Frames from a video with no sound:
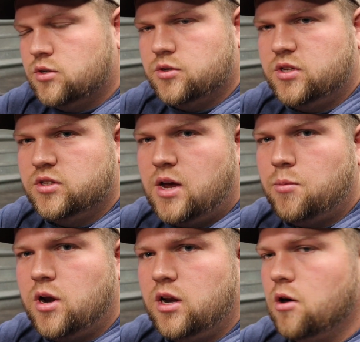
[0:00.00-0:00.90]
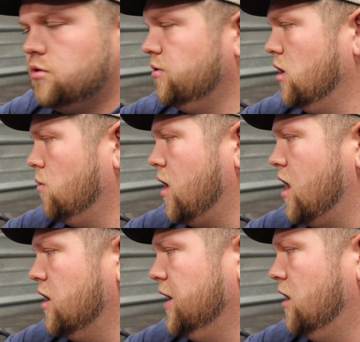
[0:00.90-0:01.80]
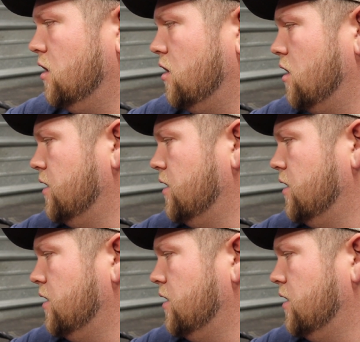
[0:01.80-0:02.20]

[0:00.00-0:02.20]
So since I'm running 030 wire here